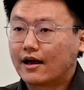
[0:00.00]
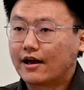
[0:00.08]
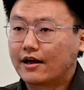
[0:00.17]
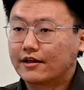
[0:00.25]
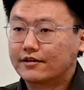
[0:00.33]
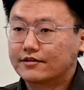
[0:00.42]

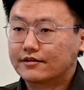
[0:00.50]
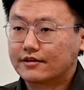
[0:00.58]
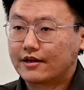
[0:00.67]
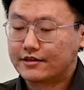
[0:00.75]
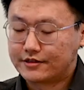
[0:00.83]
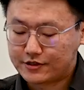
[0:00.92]
And
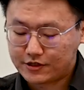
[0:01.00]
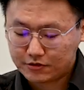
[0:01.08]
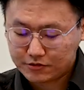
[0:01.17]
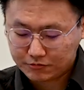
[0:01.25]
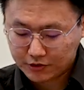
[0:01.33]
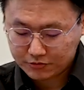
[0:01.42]
this
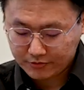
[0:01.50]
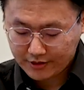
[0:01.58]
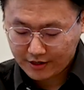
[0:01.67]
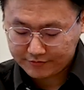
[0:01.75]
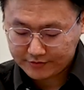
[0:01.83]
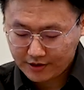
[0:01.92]
is what
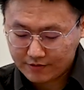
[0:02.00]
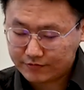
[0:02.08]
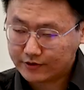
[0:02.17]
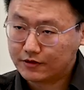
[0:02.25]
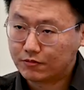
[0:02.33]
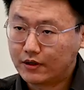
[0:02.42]
we have done
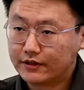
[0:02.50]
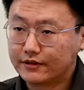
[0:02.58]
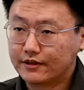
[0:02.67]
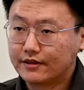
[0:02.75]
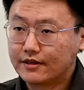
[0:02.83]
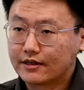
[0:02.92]
for the
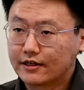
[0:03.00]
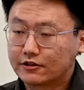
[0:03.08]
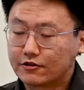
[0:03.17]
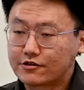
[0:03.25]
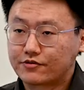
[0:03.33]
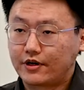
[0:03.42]
1D
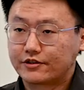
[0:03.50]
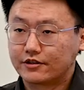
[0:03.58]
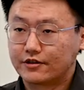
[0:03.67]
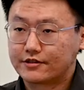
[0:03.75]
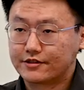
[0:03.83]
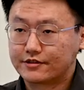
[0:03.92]
ether
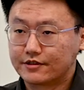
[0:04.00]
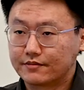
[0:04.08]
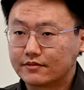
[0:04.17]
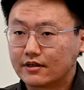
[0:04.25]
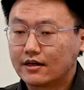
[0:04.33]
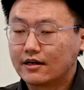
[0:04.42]
structure
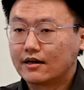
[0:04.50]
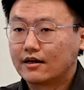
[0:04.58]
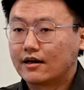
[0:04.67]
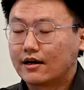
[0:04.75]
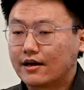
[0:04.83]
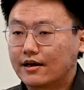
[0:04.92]
system.
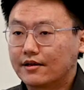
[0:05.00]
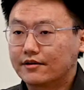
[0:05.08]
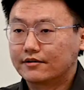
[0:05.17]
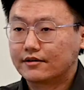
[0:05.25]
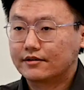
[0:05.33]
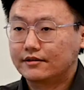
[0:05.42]
And
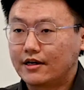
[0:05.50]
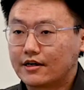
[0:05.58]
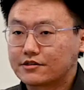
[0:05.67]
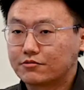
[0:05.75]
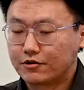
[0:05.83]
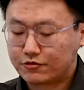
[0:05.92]

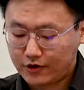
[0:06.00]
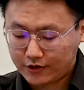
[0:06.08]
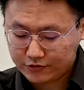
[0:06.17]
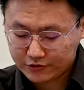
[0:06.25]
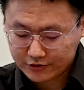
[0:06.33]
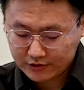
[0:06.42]
next, we try
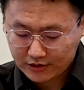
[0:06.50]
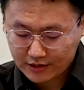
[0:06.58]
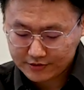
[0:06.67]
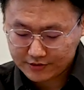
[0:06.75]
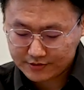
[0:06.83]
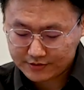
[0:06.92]
to
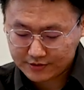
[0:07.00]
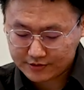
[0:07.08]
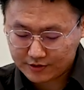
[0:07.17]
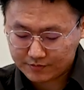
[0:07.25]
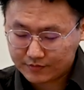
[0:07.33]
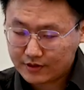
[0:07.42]
generalize the
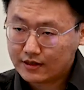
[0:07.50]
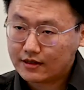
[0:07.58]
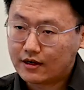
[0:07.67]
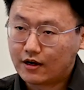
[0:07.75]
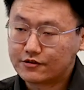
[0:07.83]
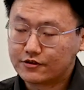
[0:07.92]
system,
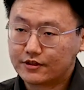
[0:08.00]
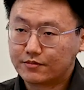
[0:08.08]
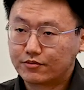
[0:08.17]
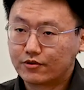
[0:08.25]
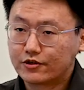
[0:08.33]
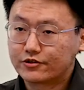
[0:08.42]
also the
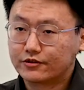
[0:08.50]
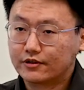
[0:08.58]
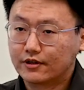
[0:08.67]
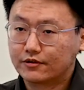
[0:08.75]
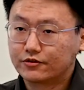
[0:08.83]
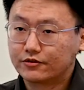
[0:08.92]
approach to
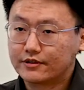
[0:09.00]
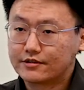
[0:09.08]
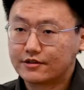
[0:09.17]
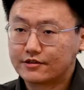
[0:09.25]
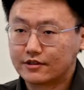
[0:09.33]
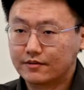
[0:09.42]
the 2D
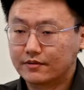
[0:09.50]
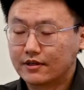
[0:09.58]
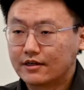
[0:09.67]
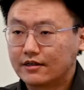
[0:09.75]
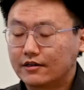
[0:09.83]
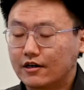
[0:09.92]
system.
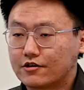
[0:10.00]
And